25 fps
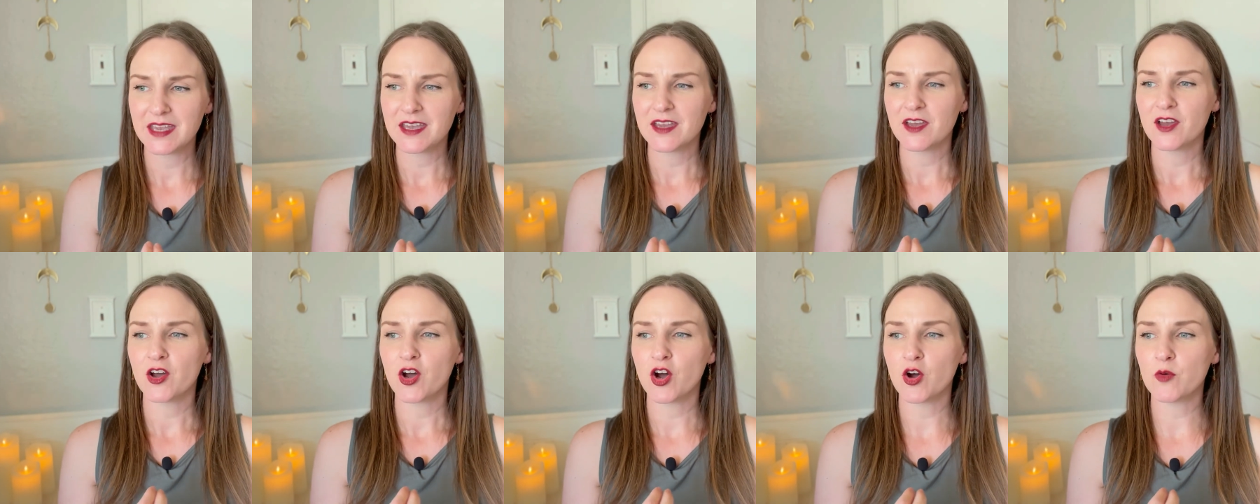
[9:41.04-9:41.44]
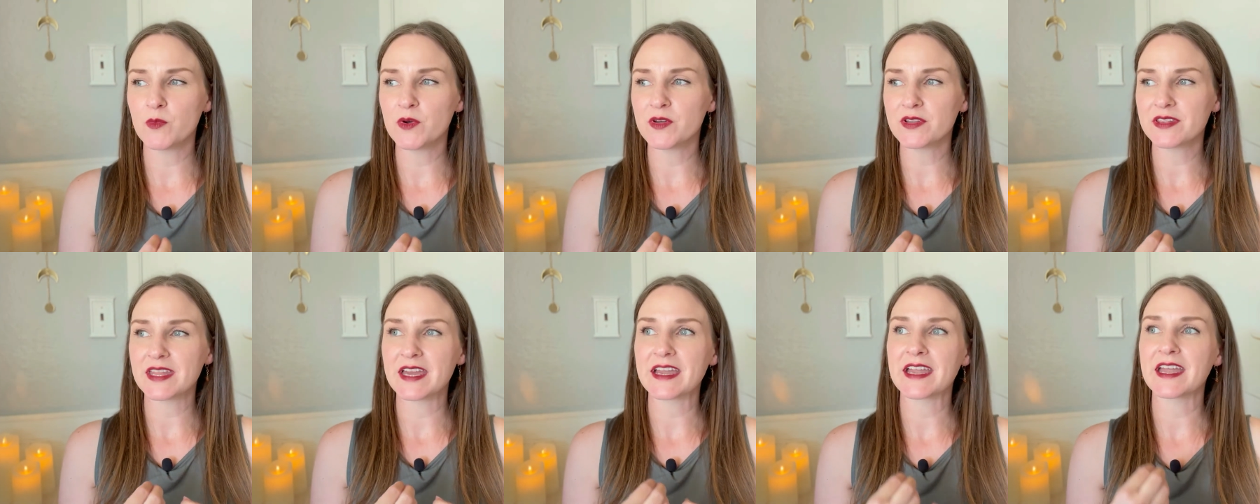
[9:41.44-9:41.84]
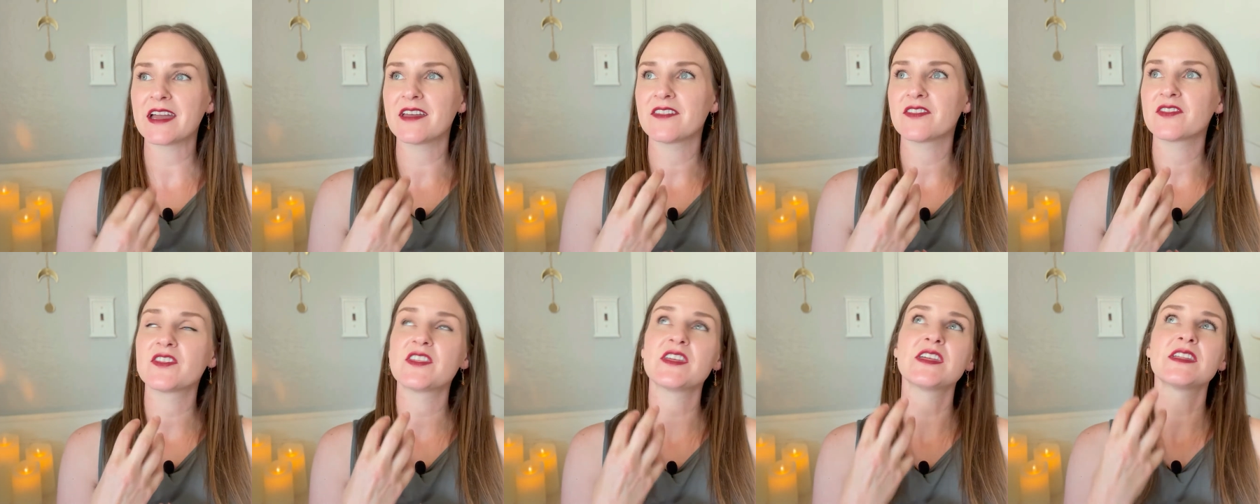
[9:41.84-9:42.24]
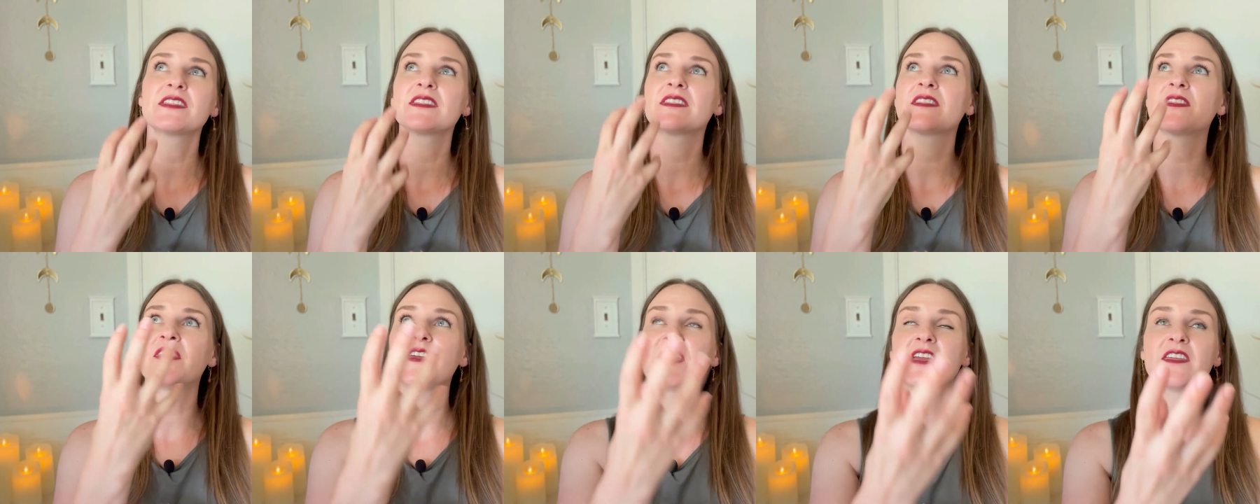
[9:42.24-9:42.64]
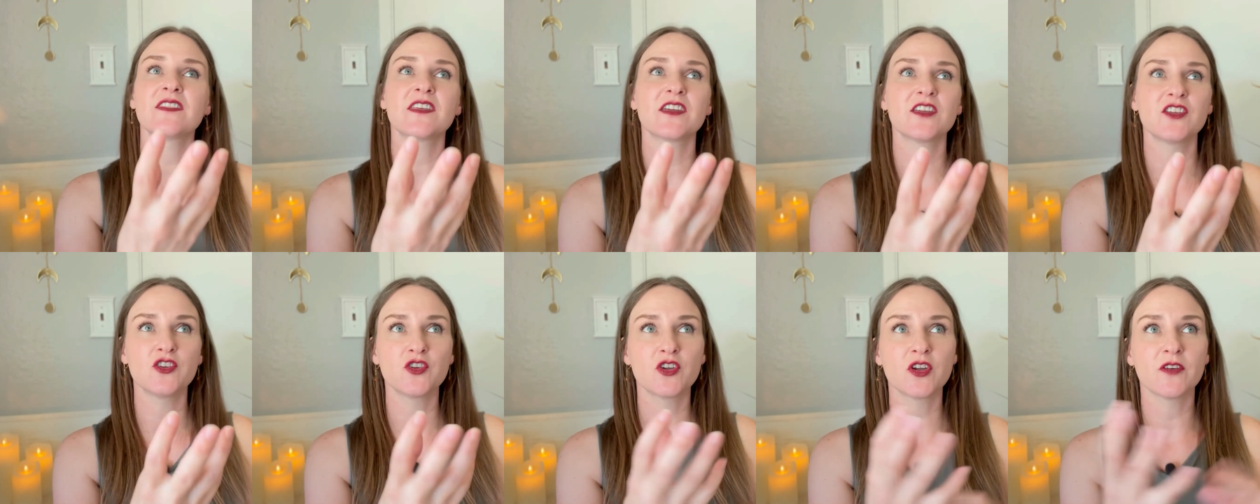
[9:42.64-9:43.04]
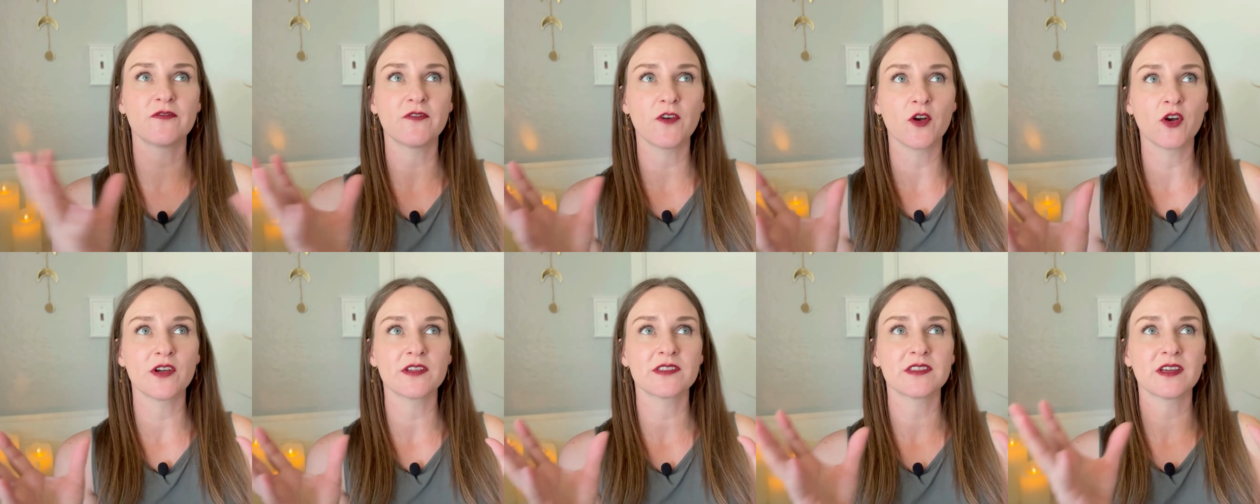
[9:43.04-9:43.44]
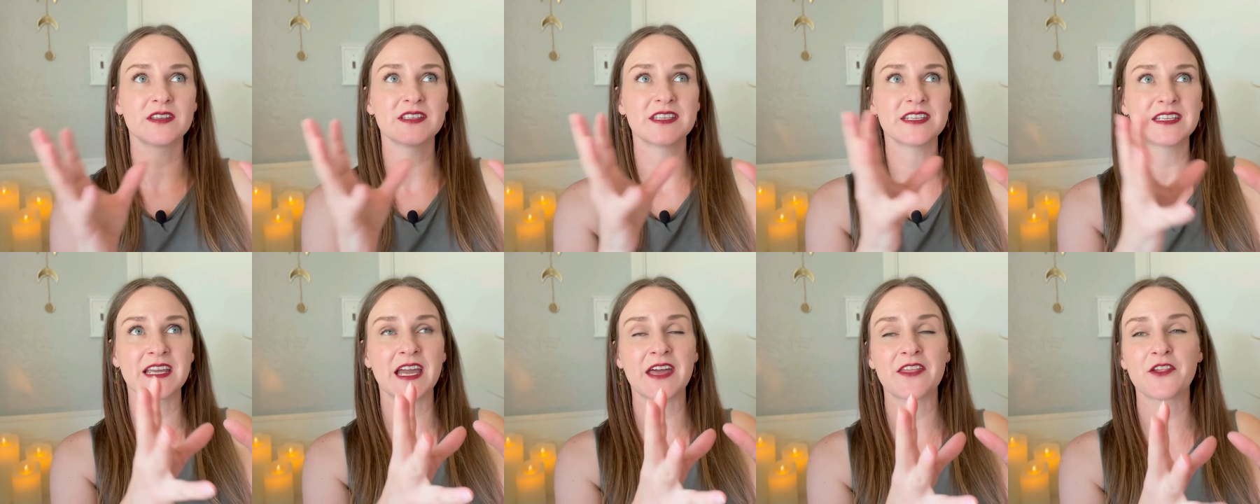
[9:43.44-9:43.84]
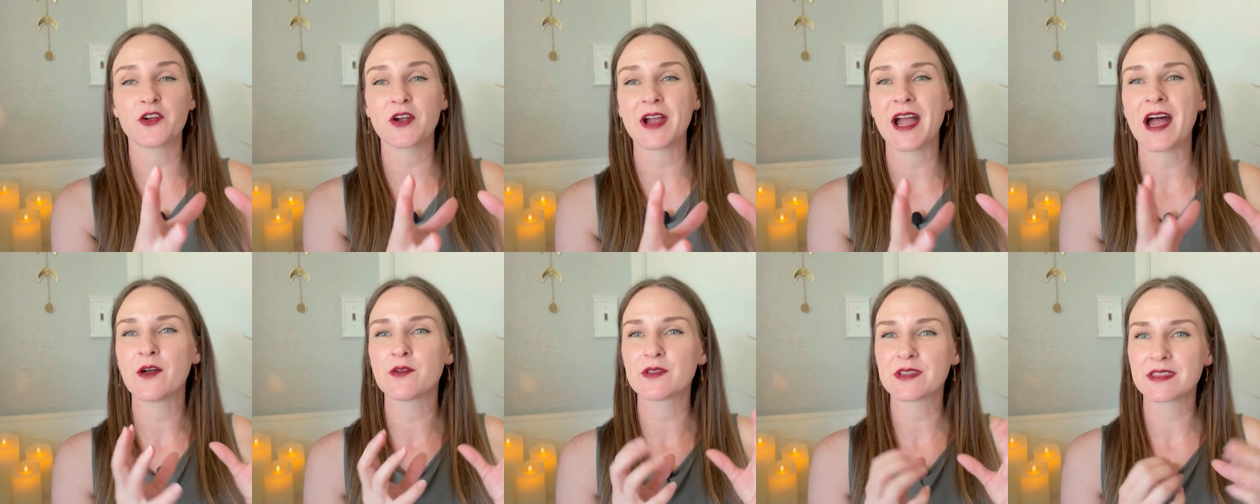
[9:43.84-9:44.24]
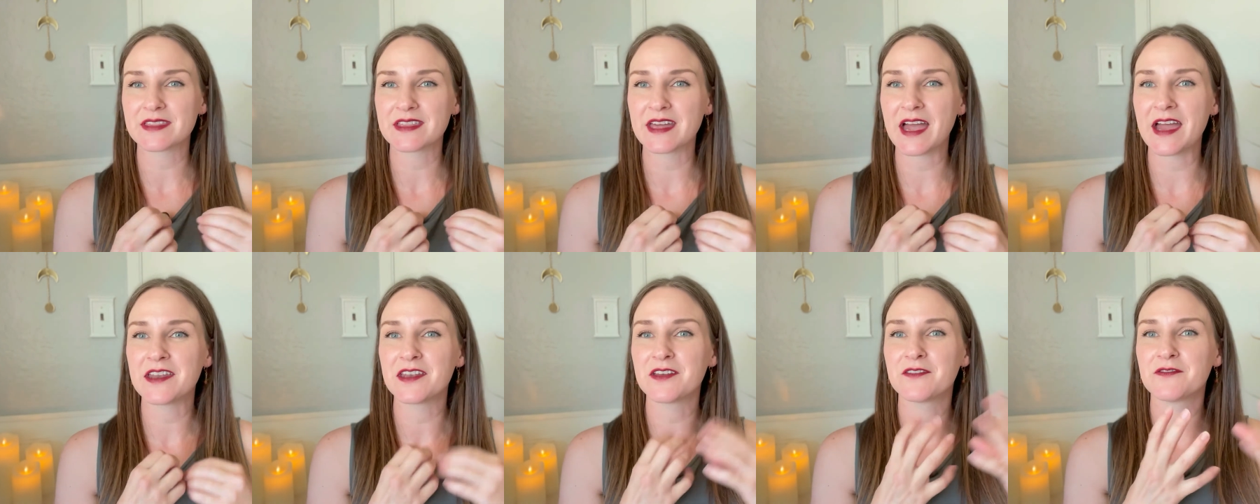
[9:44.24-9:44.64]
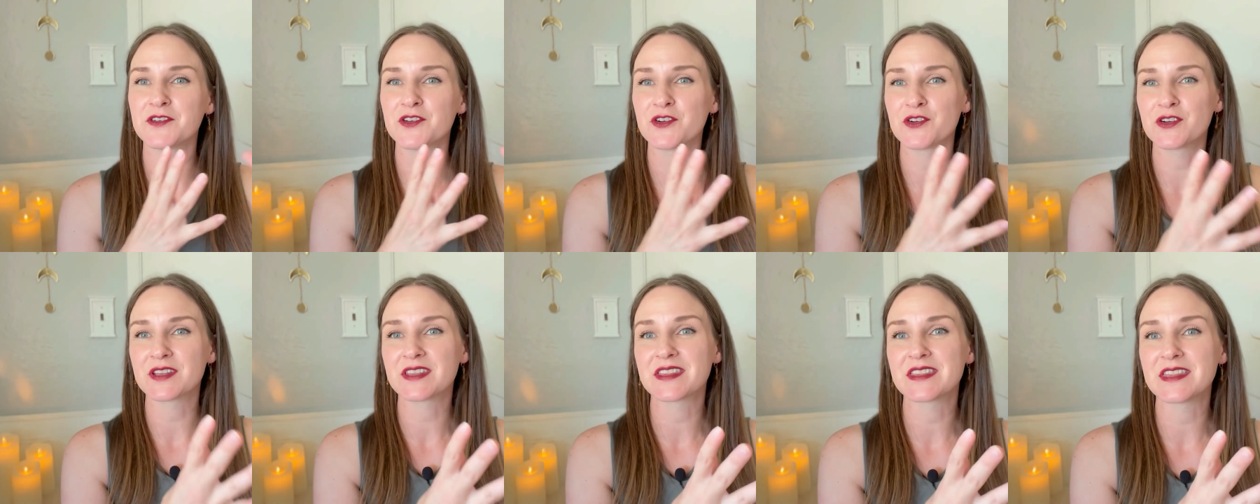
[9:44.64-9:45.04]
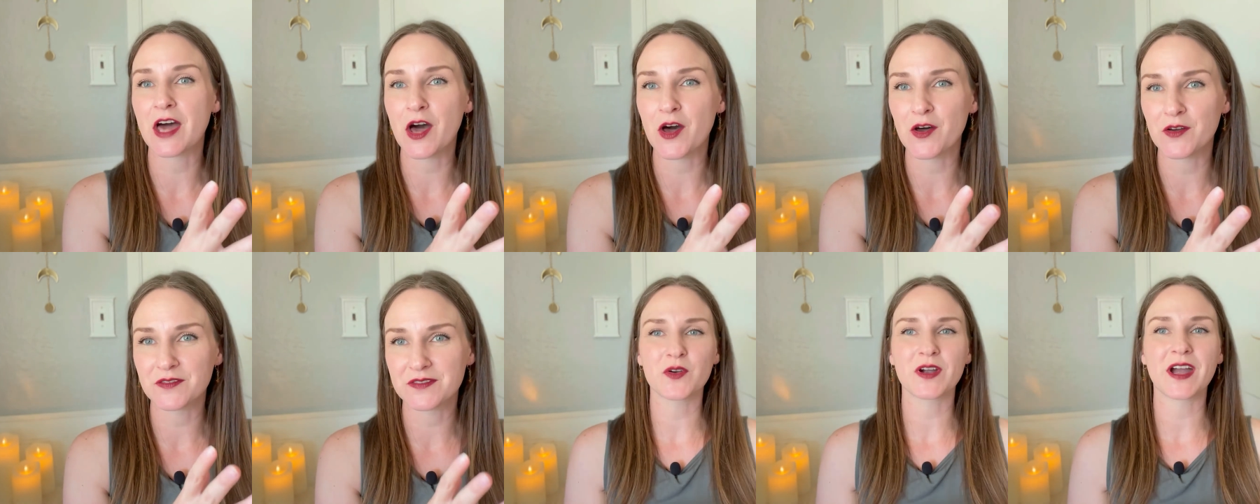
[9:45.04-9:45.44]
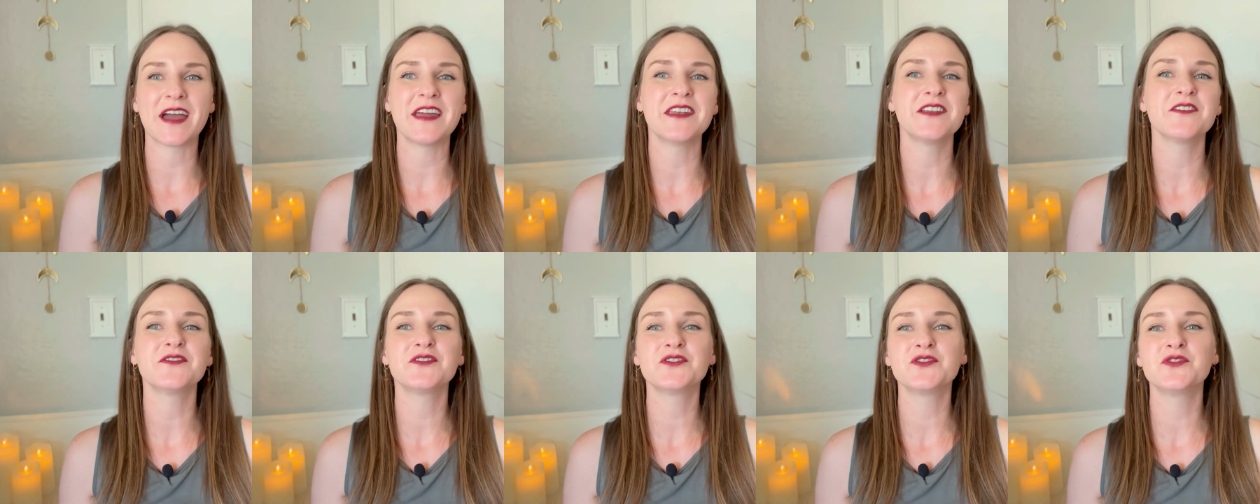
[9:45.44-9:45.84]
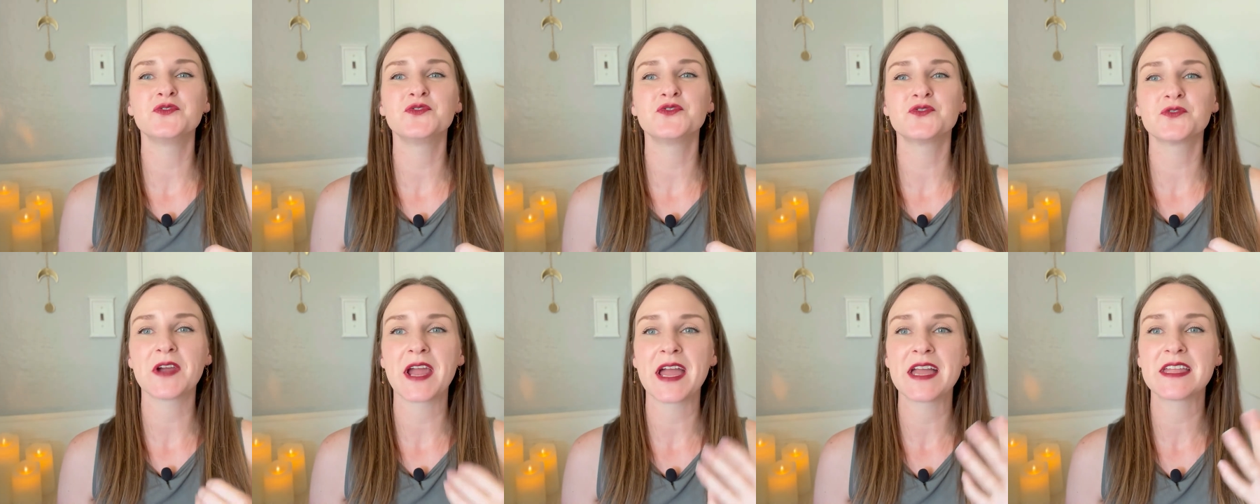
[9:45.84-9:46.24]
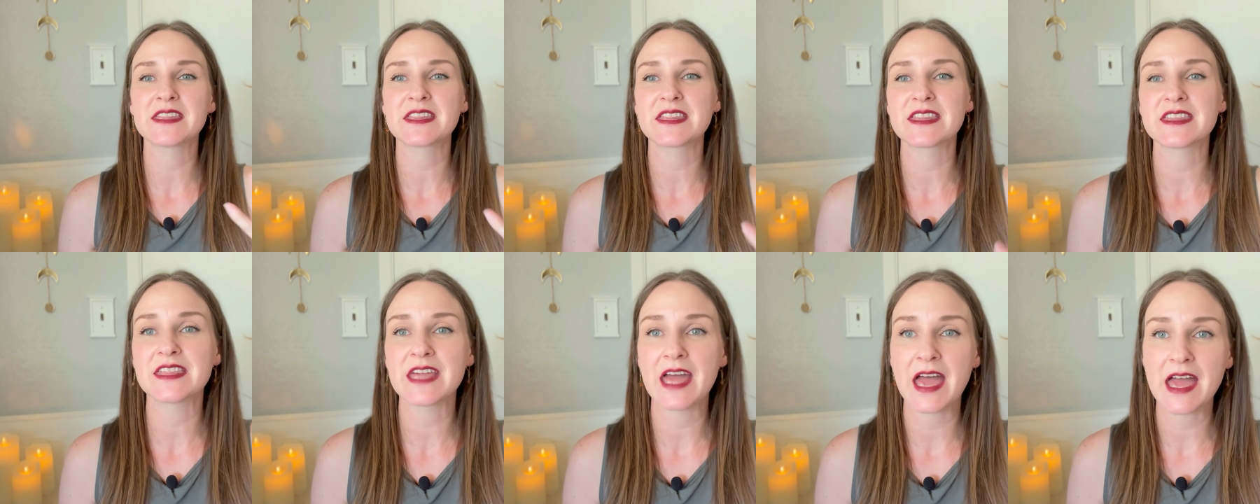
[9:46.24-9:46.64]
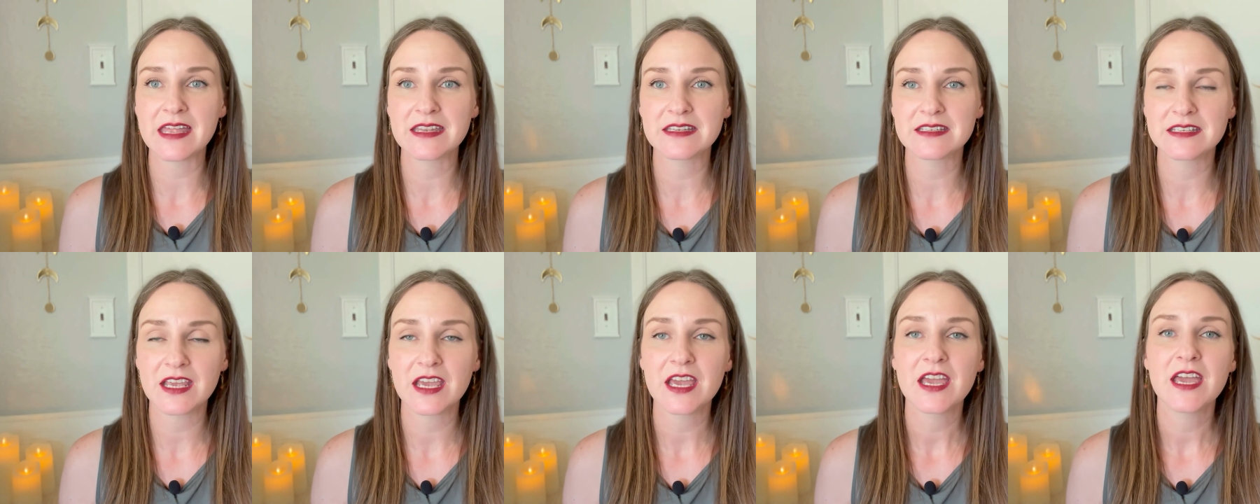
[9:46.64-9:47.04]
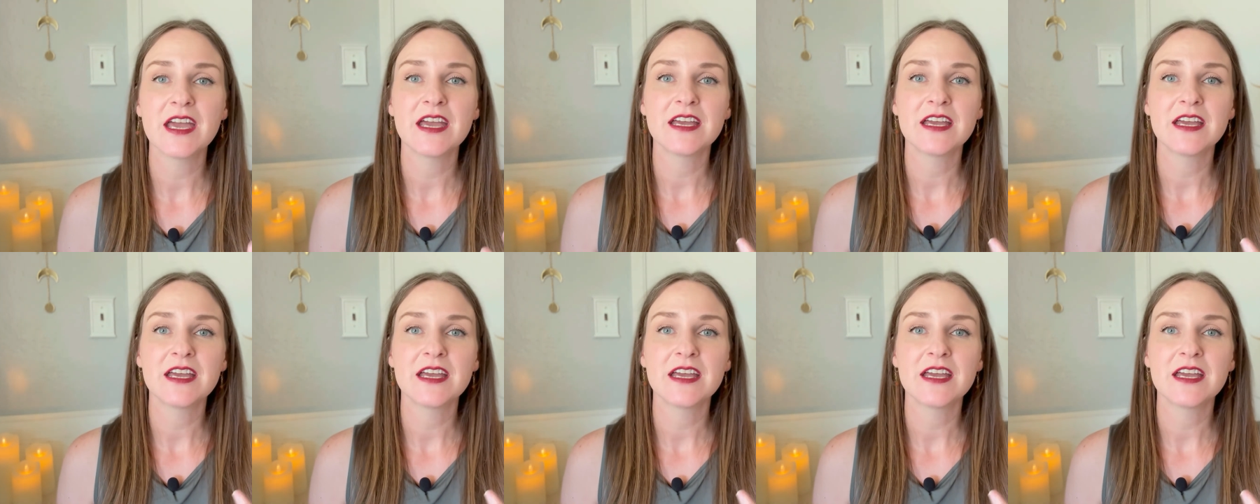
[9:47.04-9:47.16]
almost like this thing that you can focus on together outside of yourselves, kind of to transcend